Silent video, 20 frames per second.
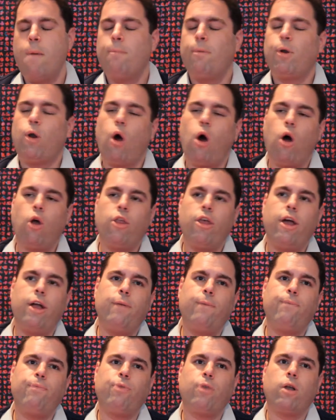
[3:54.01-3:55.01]
But all
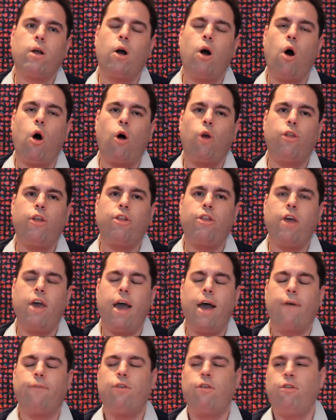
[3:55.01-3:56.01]
that
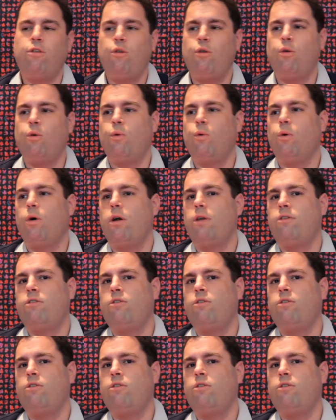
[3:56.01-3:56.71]
they have to do